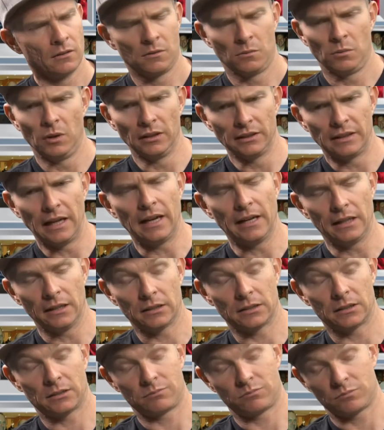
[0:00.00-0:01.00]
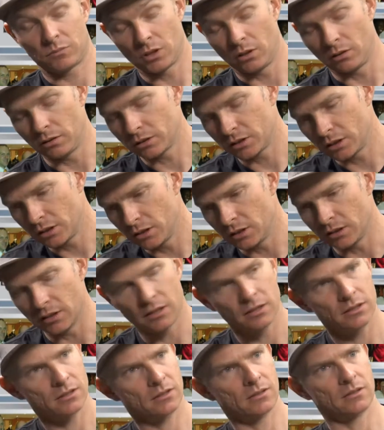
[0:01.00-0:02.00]
well done. That's, oh geez,
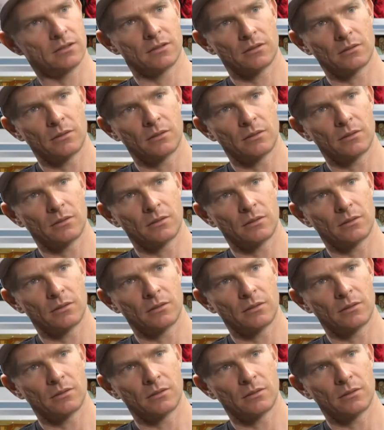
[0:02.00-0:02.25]
that's